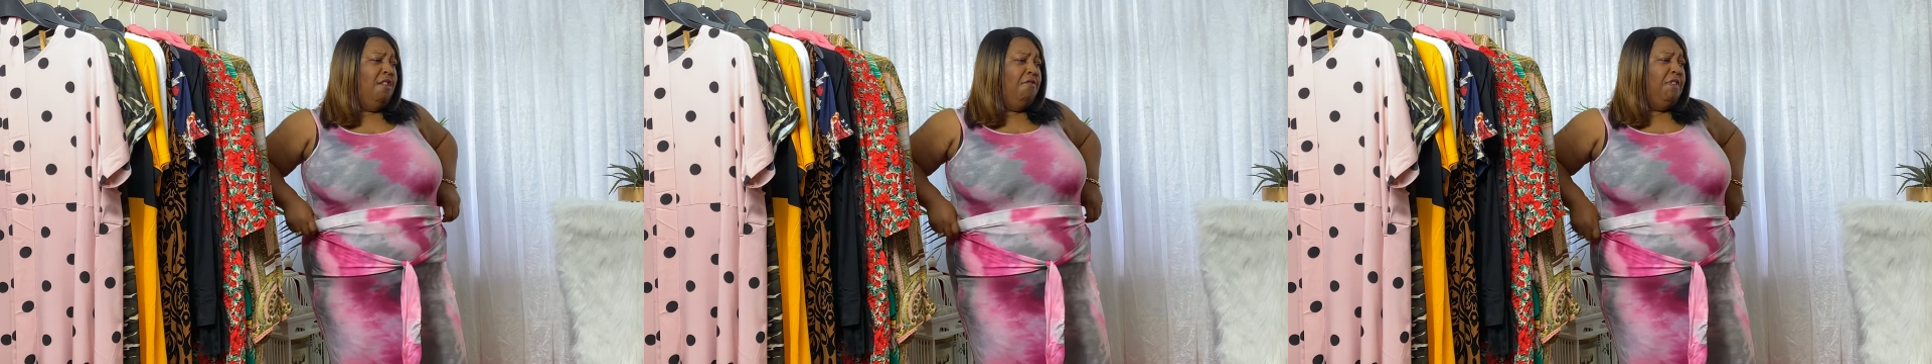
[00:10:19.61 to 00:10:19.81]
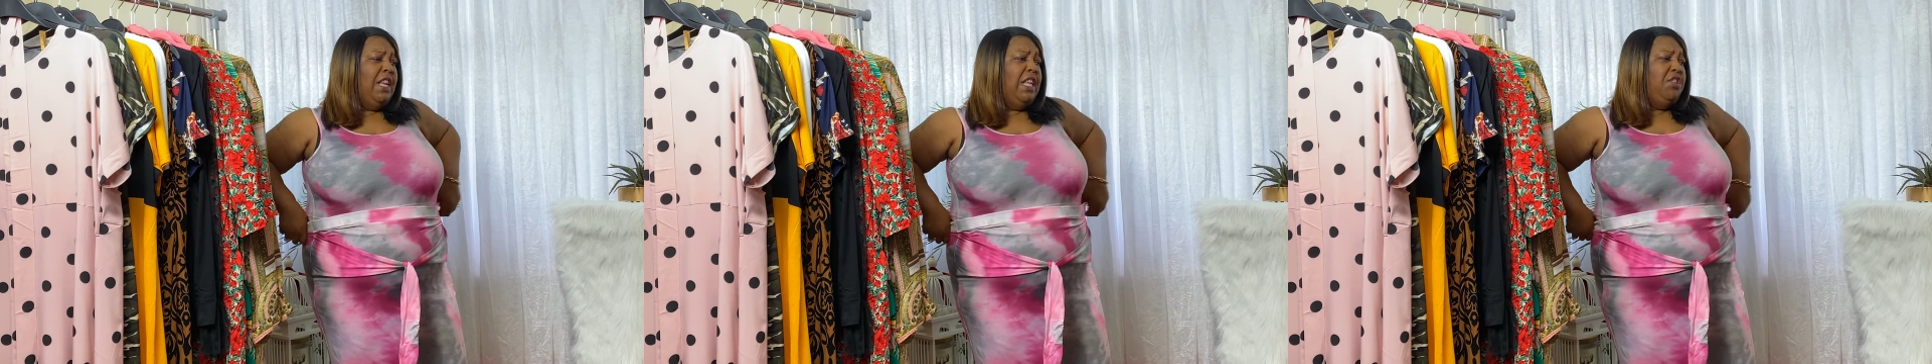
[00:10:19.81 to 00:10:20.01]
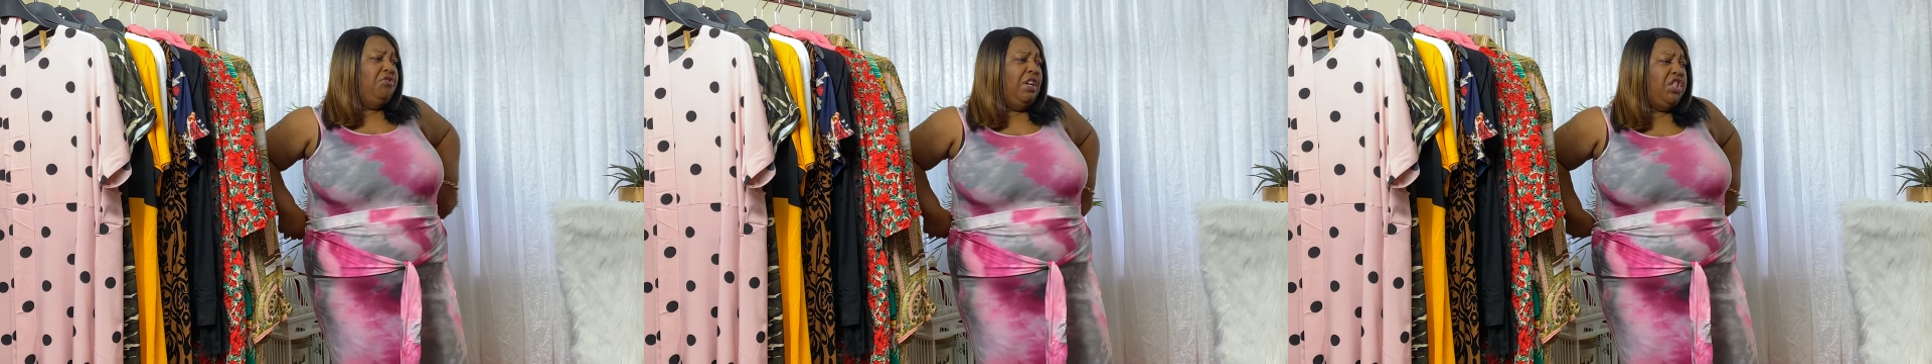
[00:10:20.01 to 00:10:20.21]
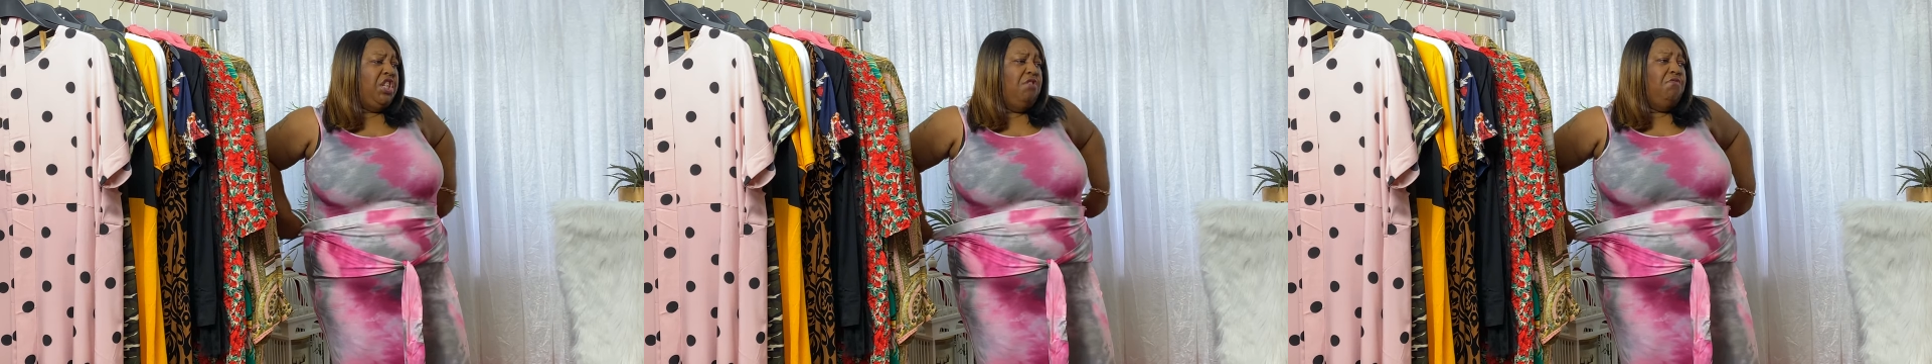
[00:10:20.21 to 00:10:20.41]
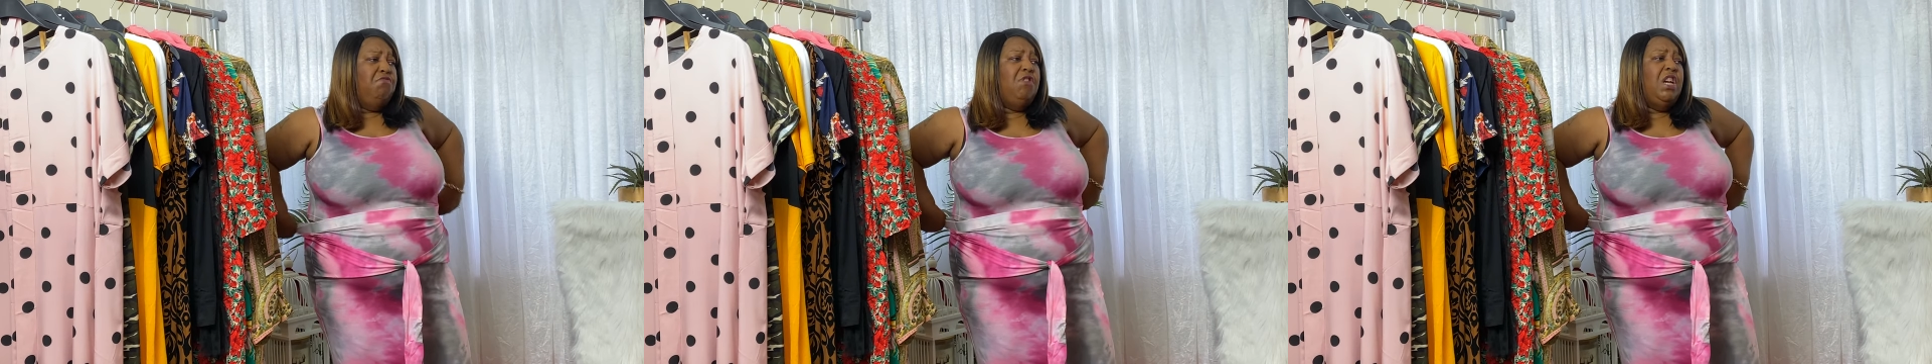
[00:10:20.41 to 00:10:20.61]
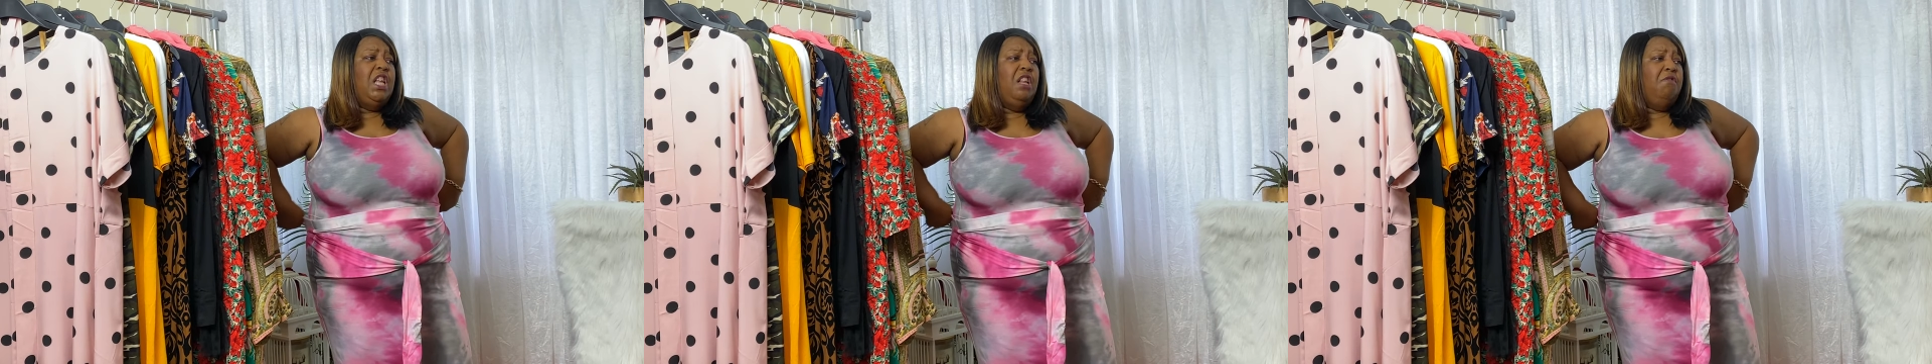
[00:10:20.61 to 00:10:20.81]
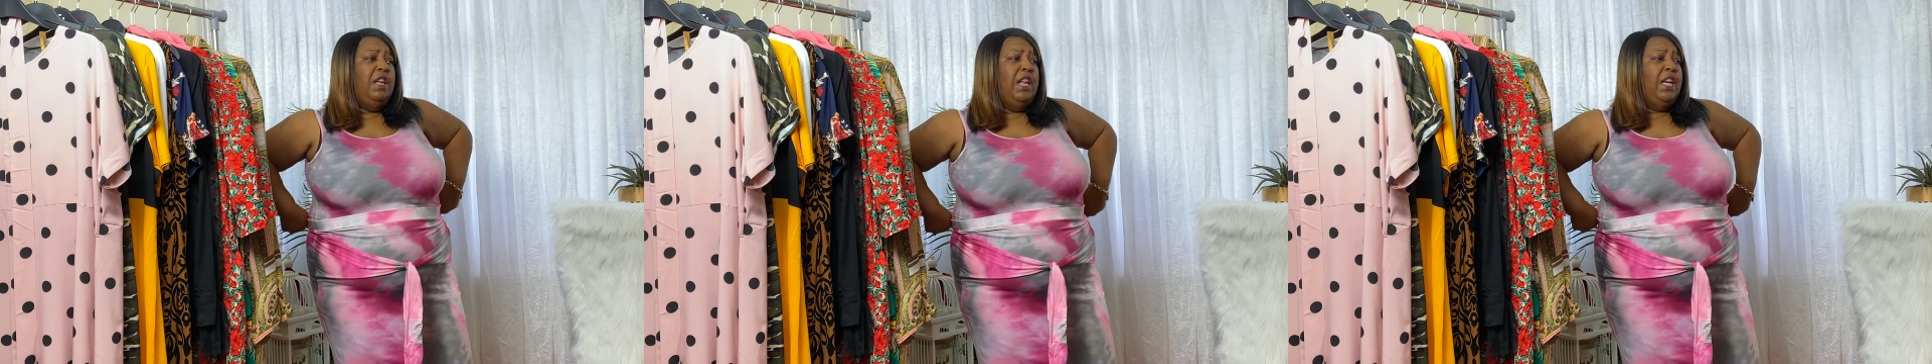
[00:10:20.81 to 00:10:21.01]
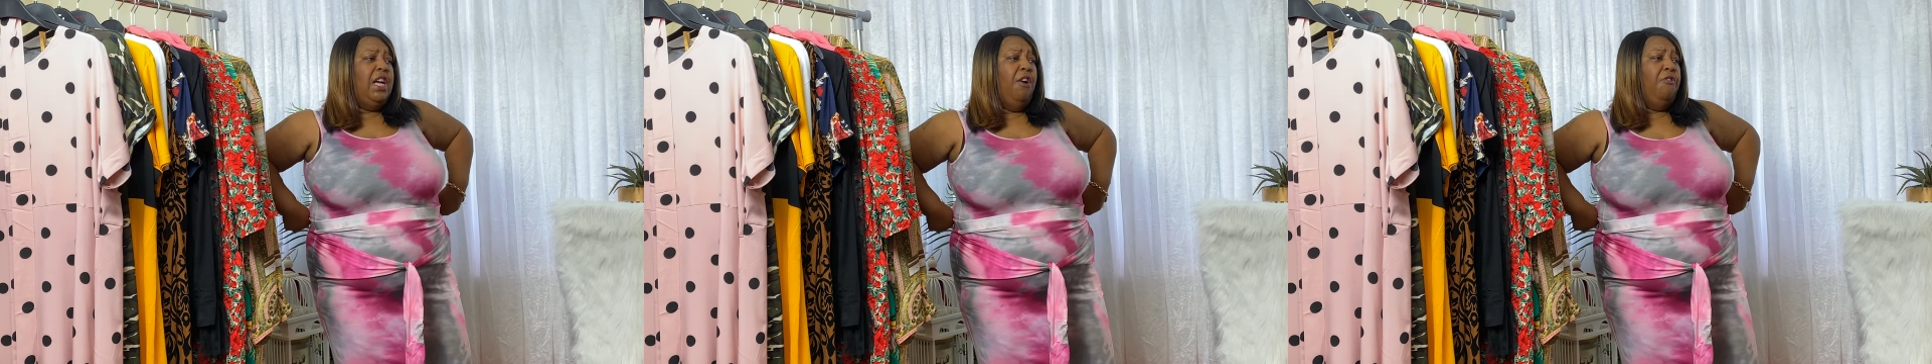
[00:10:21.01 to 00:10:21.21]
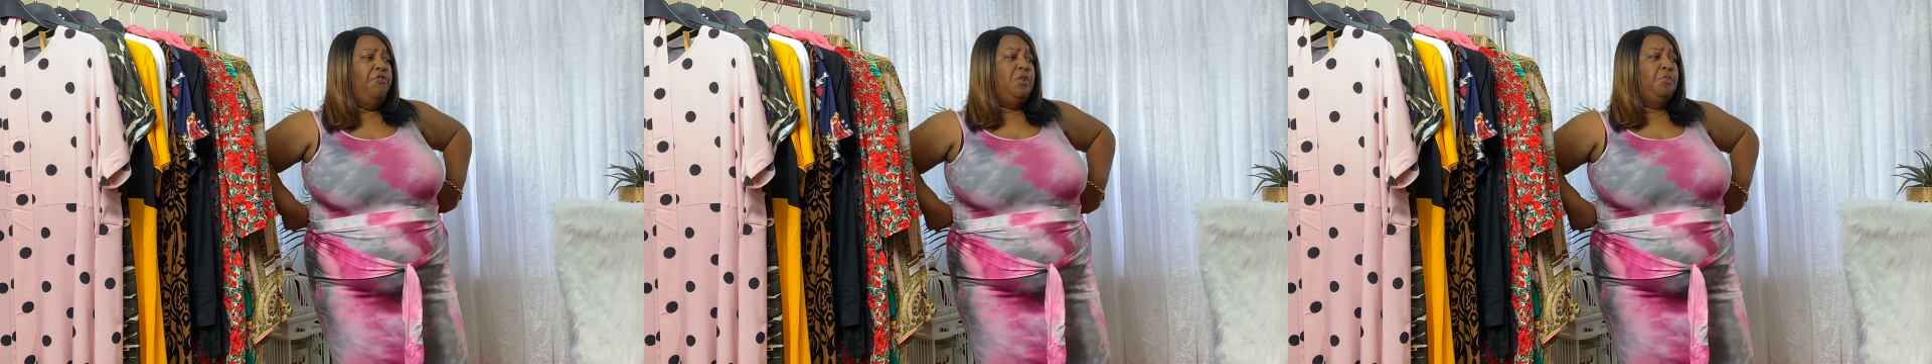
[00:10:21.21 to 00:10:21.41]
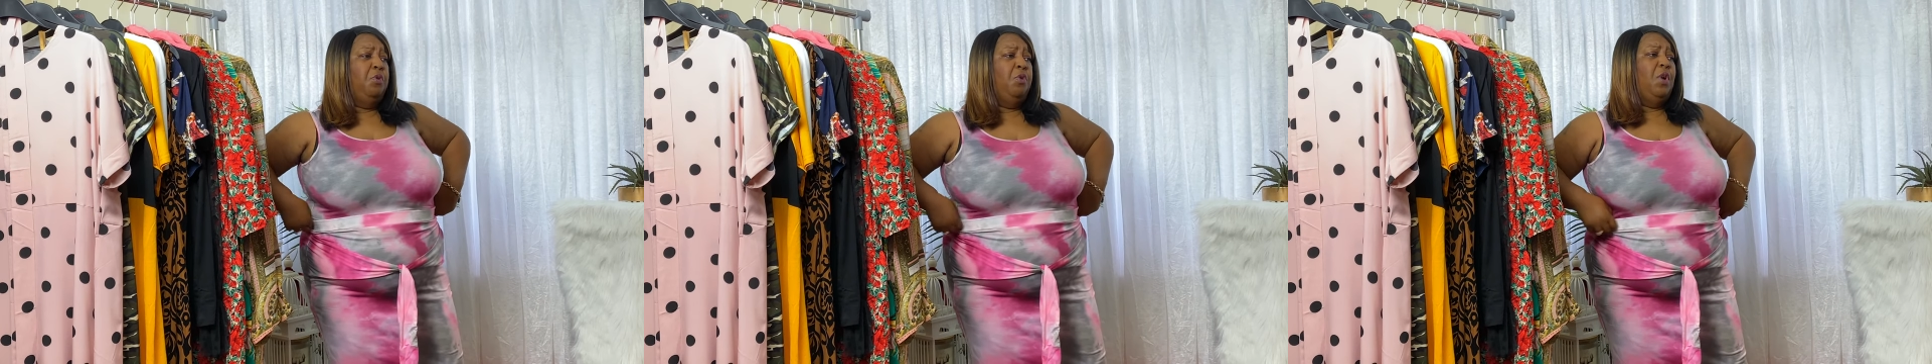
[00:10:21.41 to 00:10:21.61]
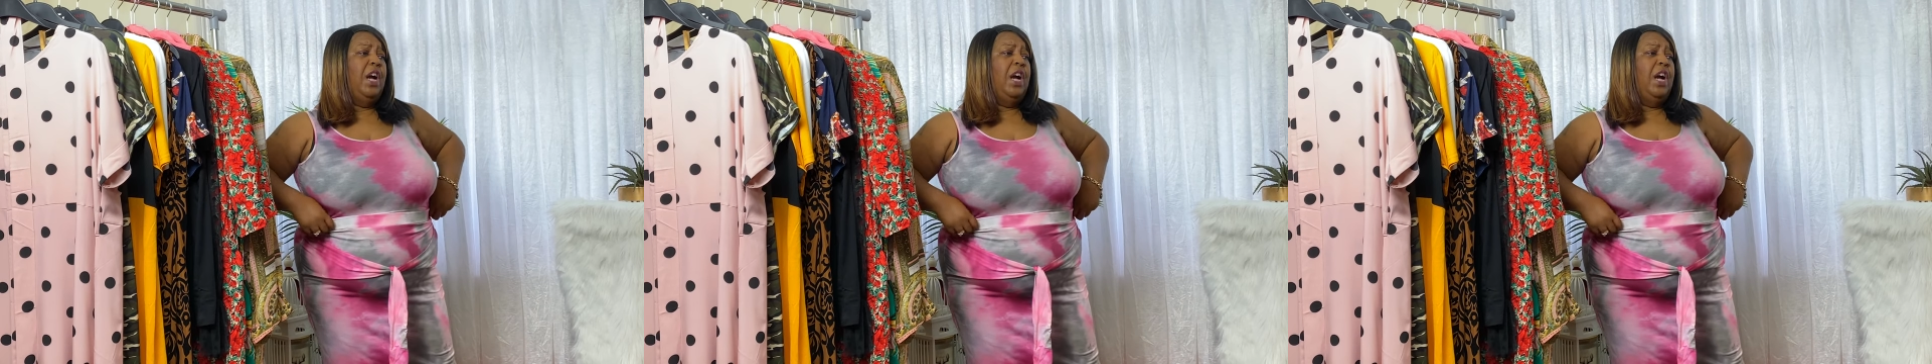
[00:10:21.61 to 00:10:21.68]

really stretchy, really, really comfortable